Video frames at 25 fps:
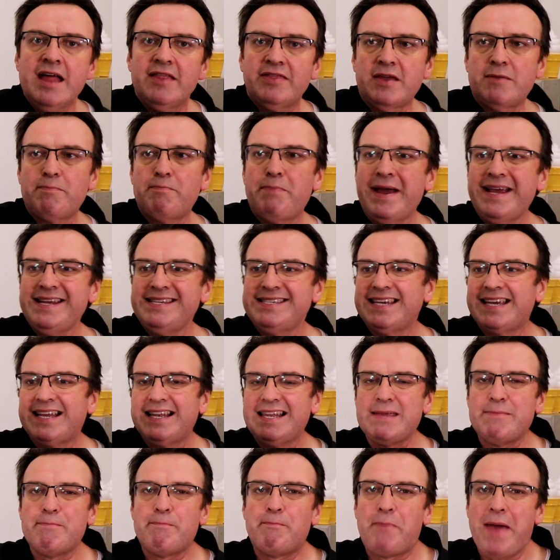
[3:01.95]
that
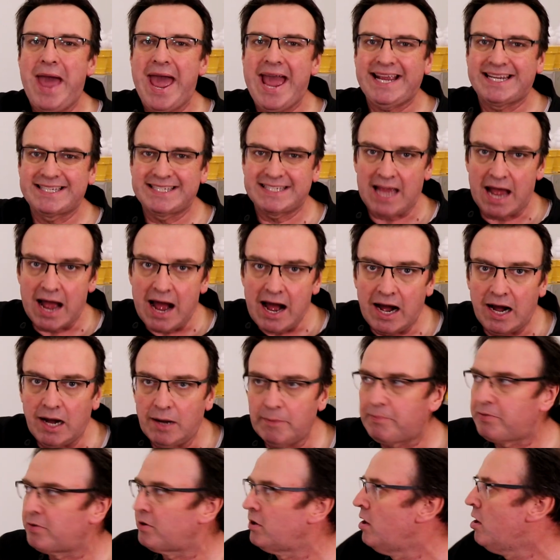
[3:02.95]
basically backs
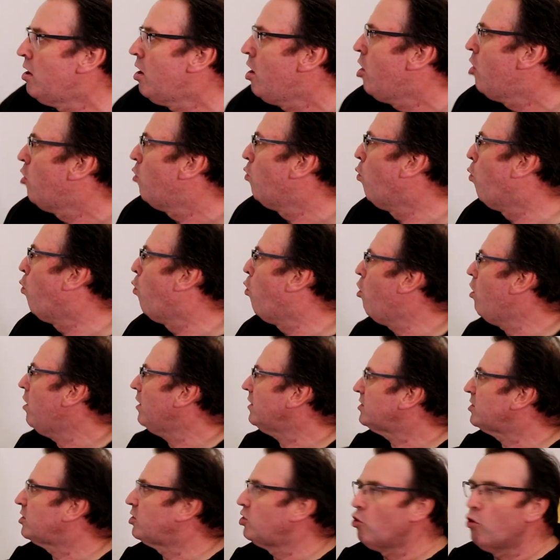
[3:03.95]
up
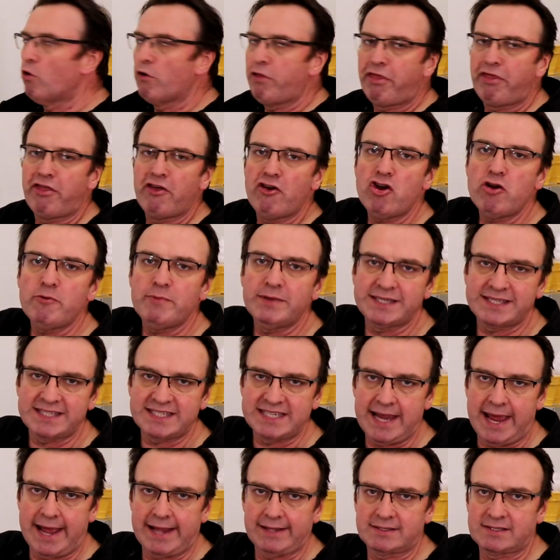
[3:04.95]
what your
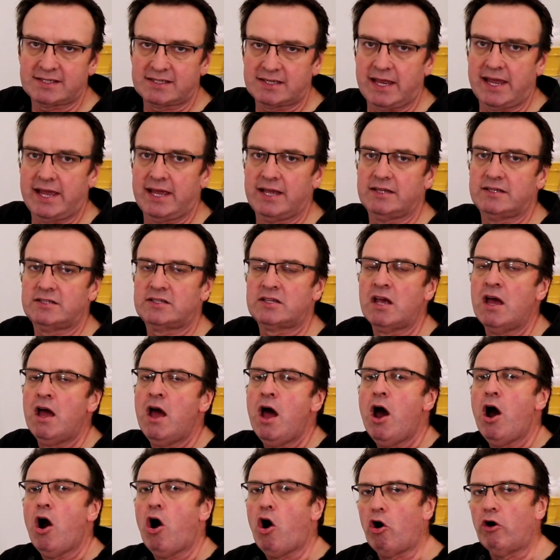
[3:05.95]
thermostat says
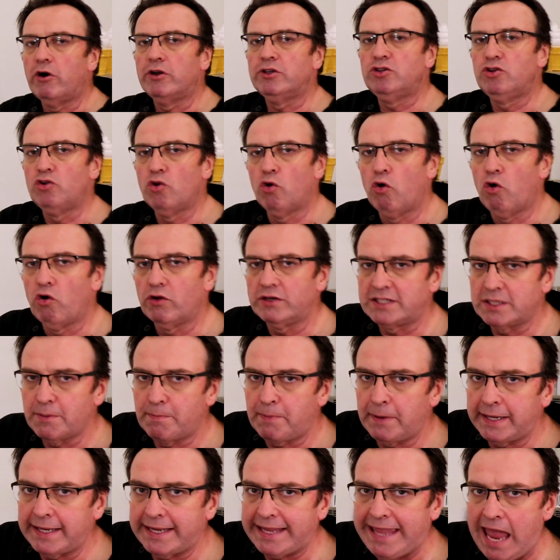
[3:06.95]
on your
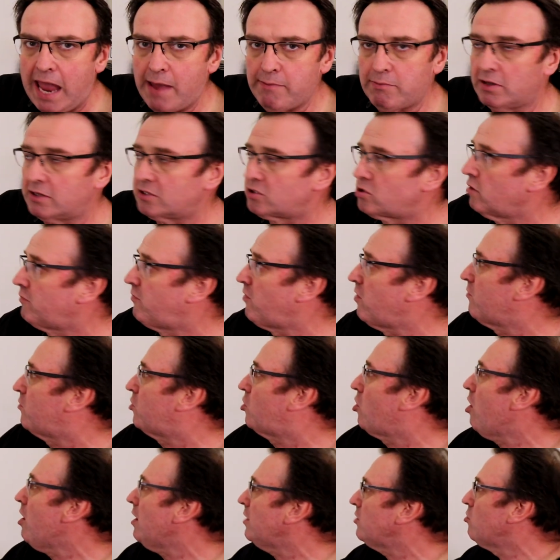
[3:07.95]
dipping cabinet. So if you've
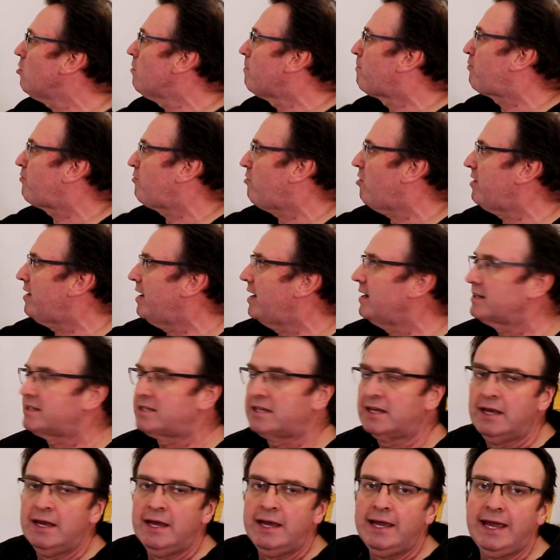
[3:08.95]
got your
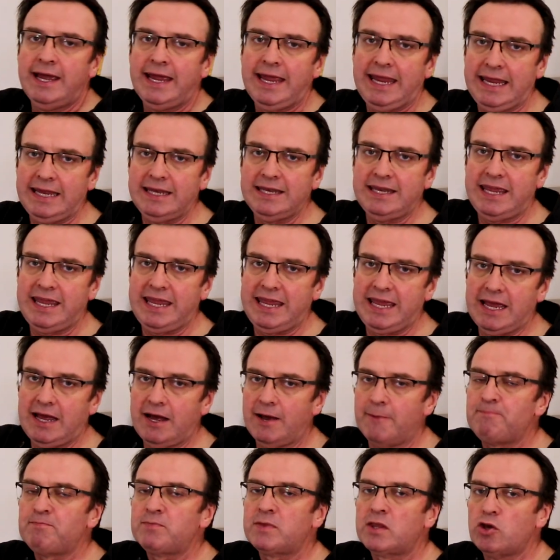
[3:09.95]
product in
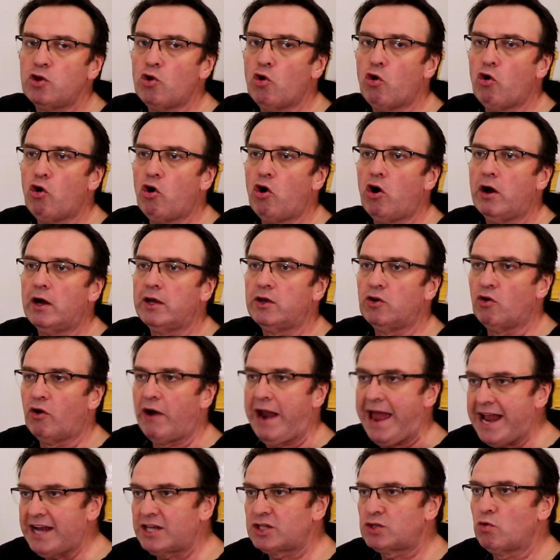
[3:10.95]
here,
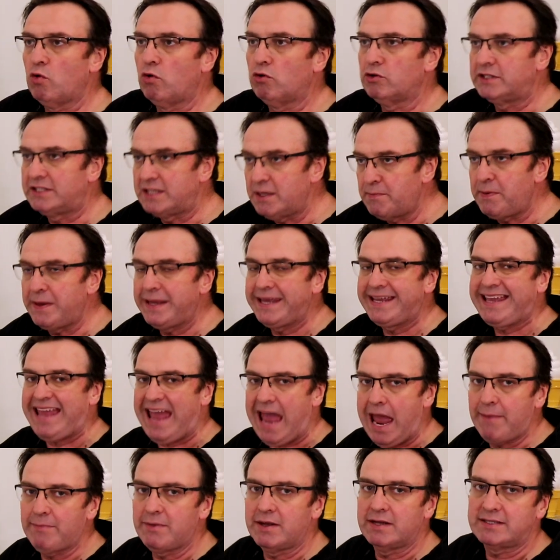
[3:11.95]
your actual dipping
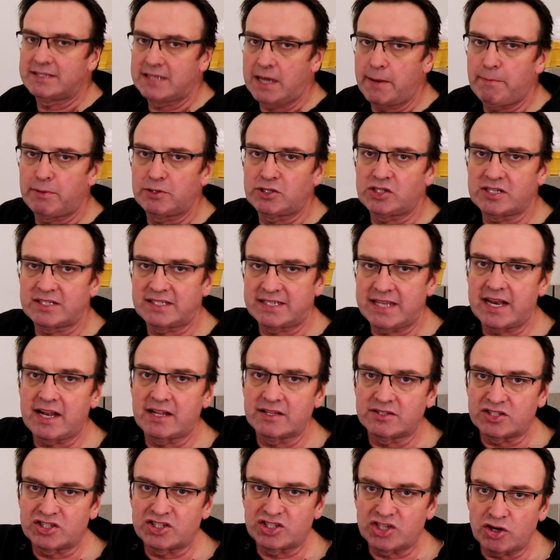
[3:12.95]
cabinet temperature set
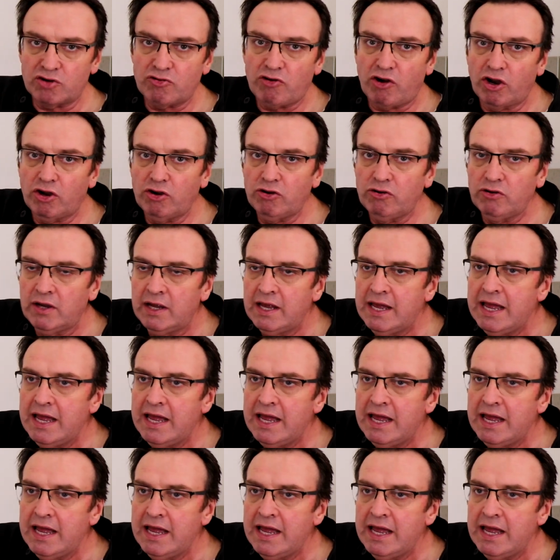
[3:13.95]
at 0,